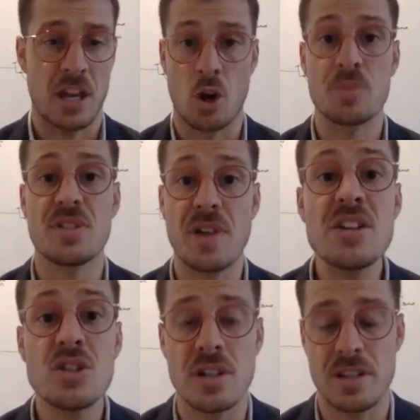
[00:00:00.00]

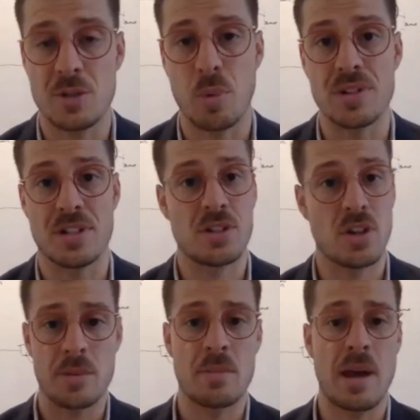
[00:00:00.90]
observation at this point in
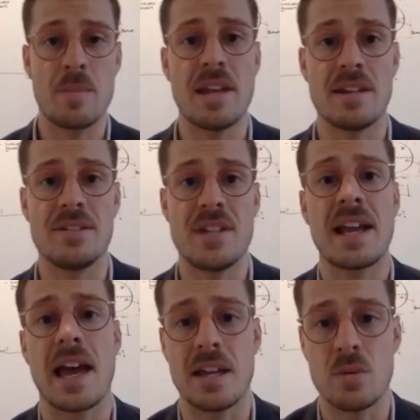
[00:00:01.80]
time that maybe in a
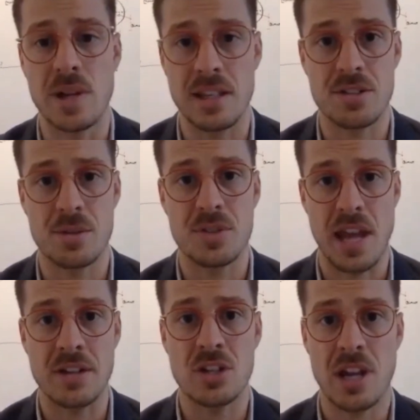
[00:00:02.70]
decade we can
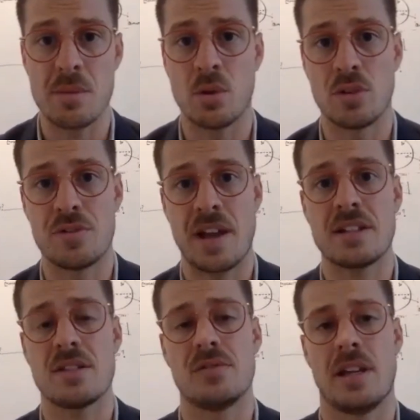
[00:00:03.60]
substantiate more
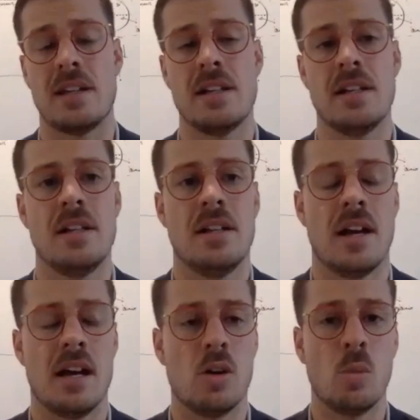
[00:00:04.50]
effectively
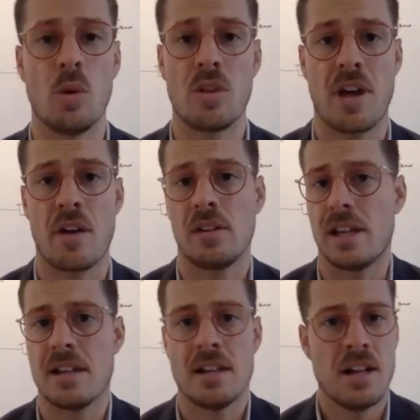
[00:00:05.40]
or more
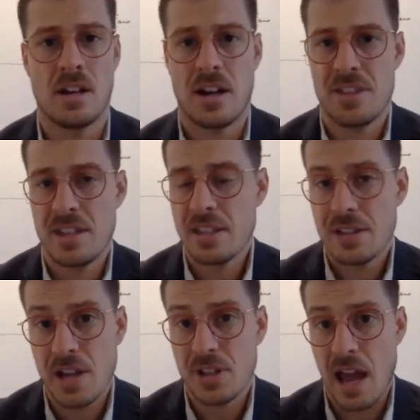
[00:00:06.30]
thoroughly. I think
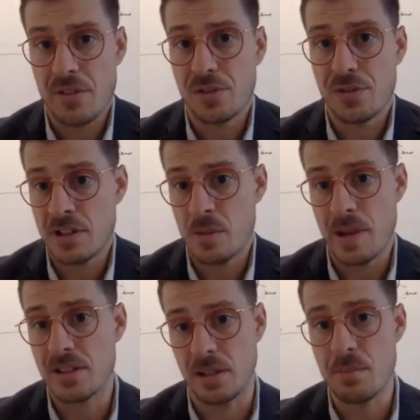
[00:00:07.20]
that's going to have a
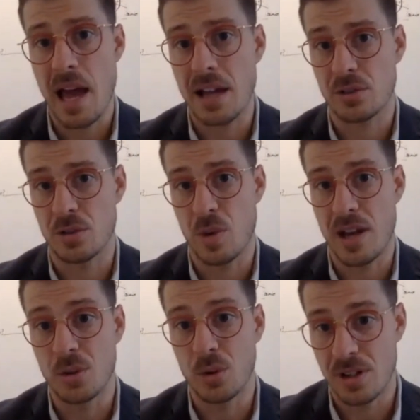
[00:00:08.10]
fundamental impact on the way
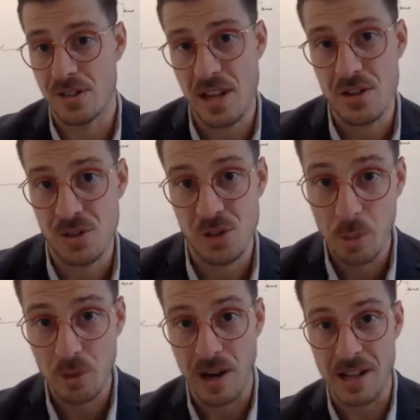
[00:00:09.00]
that organizations
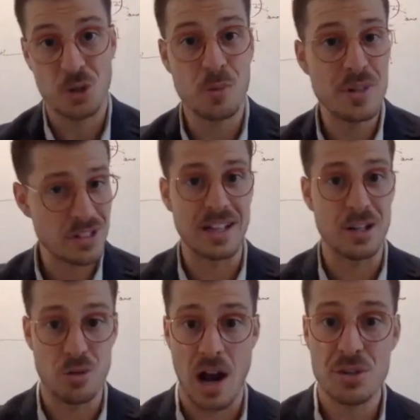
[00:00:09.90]
operate. It's almost like a
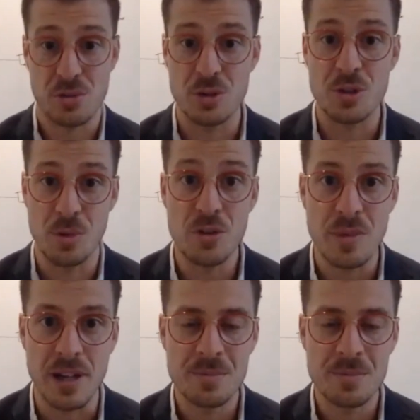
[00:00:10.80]
grassroots movement